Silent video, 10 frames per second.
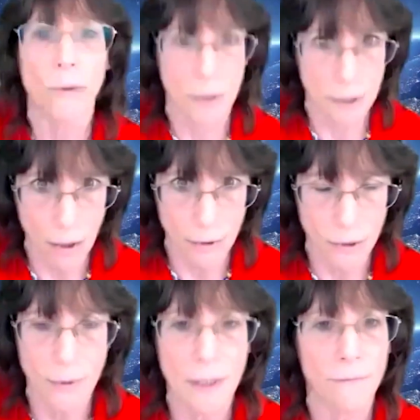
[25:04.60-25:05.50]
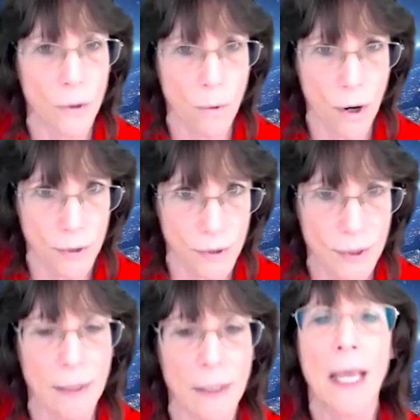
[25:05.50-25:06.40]
doctor if you are
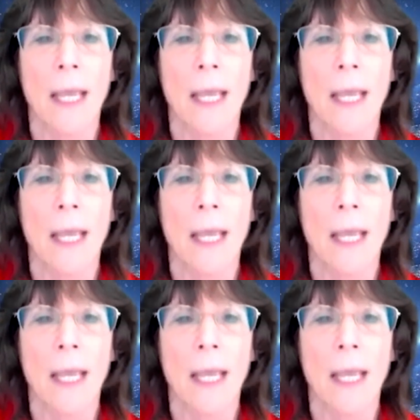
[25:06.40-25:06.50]
sick,